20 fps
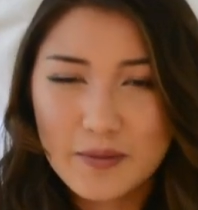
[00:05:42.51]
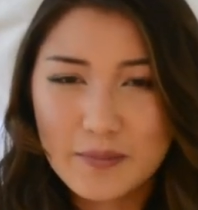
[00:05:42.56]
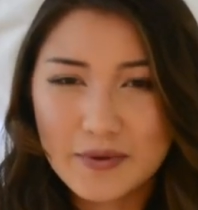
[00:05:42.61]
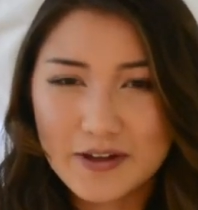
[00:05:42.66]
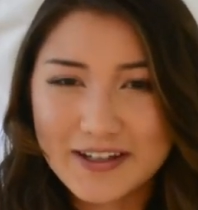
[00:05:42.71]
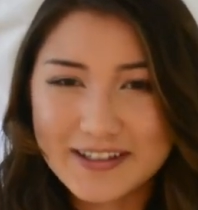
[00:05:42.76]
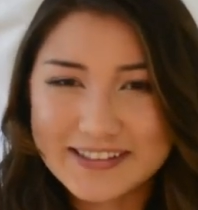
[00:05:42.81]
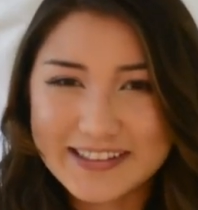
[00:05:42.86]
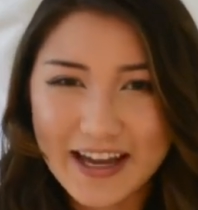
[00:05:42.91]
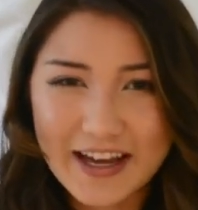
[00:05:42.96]

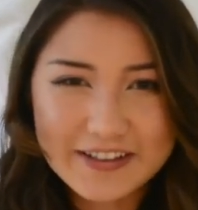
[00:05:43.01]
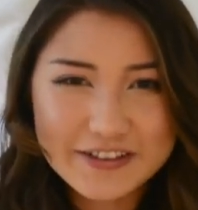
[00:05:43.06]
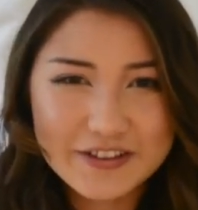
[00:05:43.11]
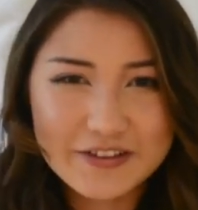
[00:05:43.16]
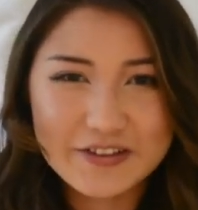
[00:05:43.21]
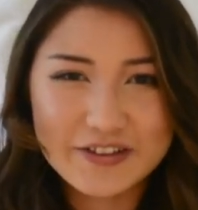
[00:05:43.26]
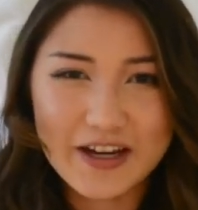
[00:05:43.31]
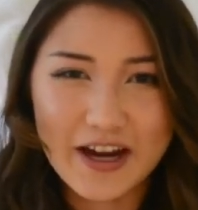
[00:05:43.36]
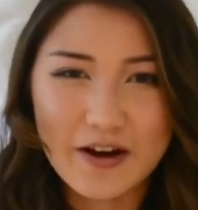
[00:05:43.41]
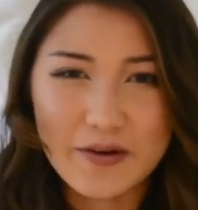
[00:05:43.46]
because as
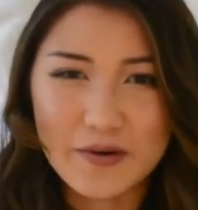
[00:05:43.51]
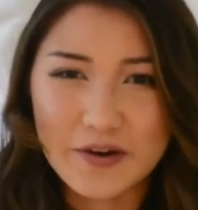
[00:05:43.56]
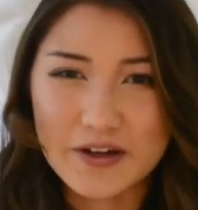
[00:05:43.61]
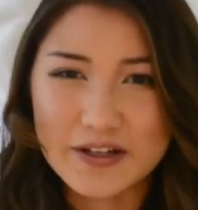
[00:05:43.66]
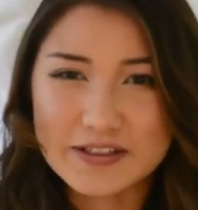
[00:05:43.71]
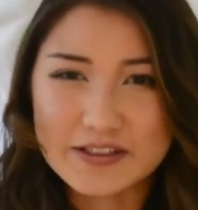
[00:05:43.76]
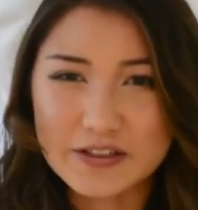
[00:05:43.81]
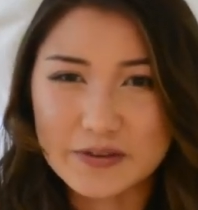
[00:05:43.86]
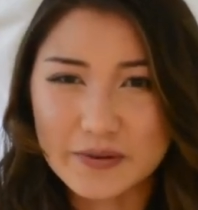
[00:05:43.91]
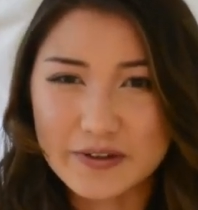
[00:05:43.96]
you shower,
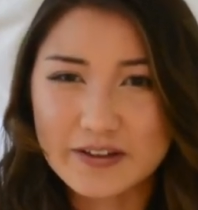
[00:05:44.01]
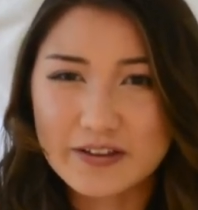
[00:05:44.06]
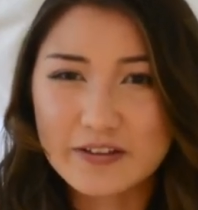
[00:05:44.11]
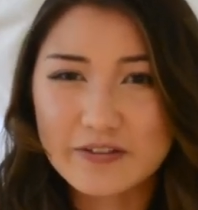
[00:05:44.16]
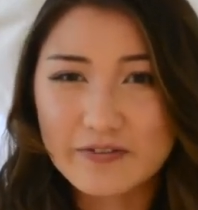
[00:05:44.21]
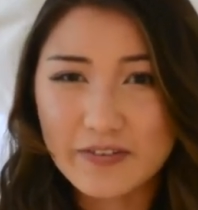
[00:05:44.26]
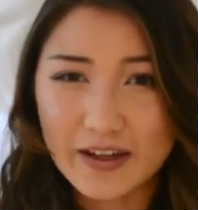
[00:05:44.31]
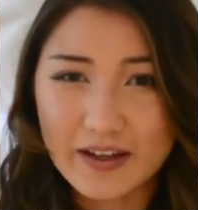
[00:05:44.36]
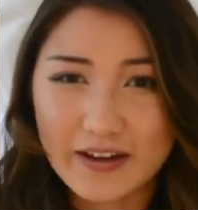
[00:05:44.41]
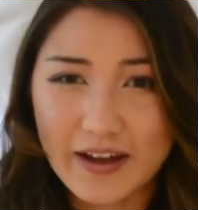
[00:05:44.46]
it's going to
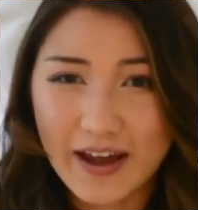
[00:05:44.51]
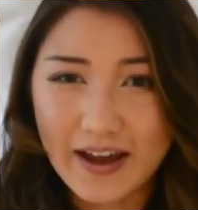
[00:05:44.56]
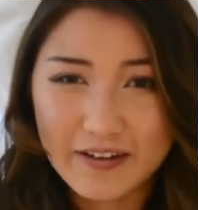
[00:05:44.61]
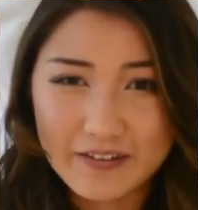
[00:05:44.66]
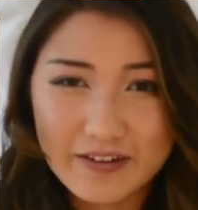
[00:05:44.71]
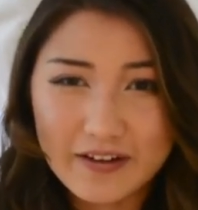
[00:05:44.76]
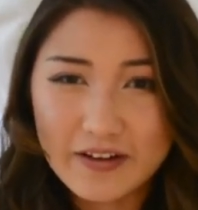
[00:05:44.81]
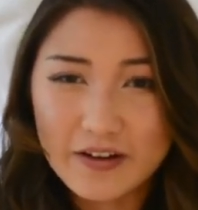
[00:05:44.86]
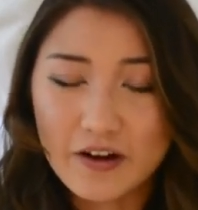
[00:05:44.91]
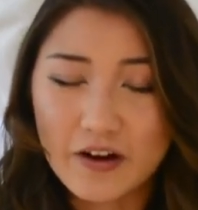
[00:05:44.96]
fade
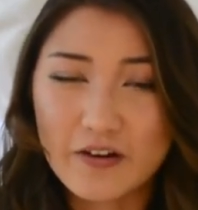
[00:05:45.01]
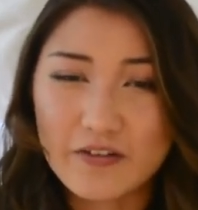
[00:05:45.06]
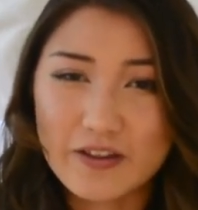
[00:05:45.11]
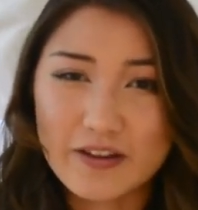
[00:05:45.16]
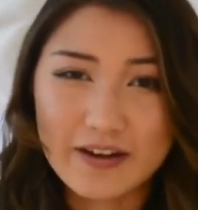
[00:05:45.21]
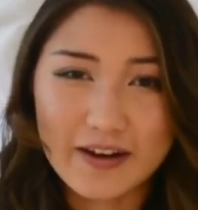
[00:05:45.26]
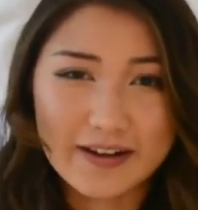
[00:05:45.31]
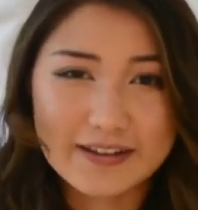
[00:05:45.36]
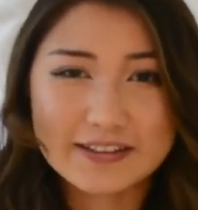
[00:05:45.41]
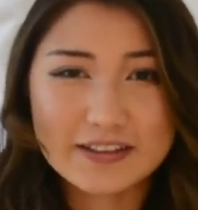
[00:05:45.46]
out over
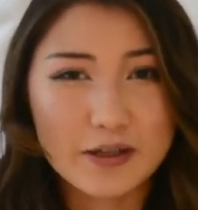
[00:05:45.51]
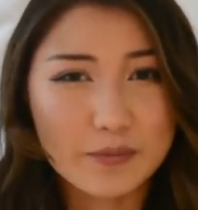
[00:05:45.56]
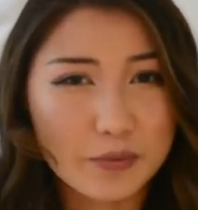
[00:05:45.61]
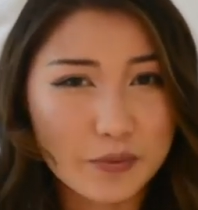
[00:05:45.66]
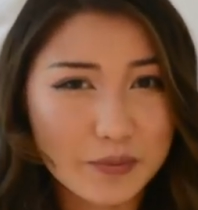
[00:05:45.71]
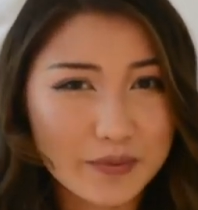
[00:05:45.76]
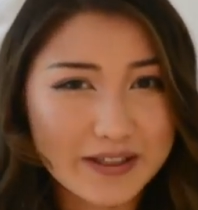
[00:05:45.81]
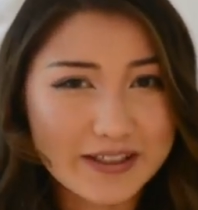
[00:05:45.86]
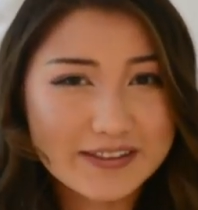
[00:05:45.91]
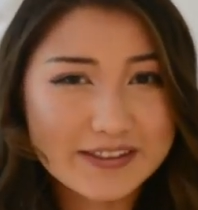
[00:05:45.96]
the next
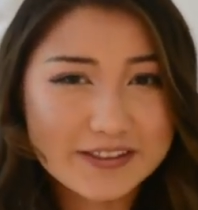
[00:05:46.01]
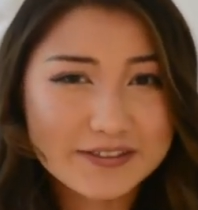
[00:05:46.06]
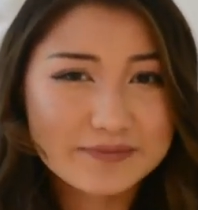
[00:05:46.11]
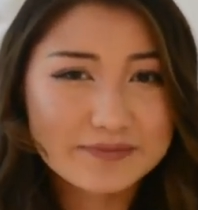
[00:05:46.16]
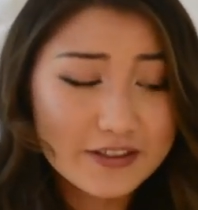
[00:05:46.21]
couple weeks.